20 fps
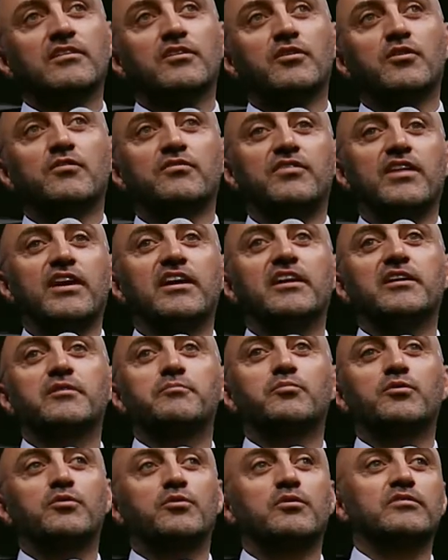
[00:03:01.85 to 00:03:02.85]
of the
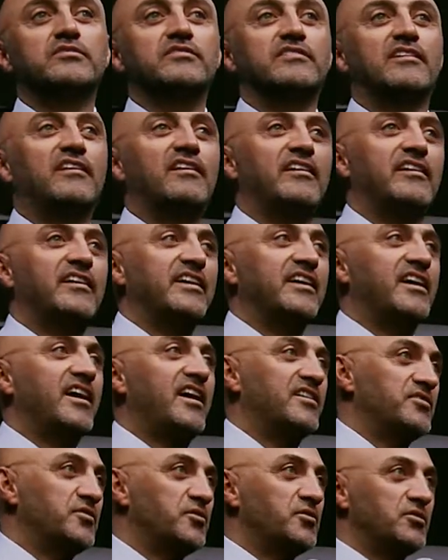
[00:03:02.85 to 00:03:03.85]
airport, I
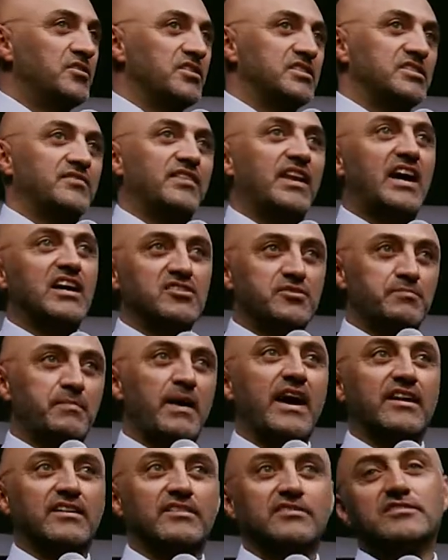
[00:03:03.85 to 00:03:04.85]
had all these
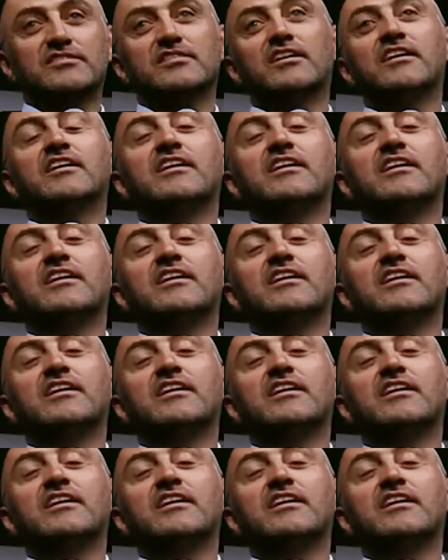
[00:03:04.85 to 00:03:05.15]
flashbacks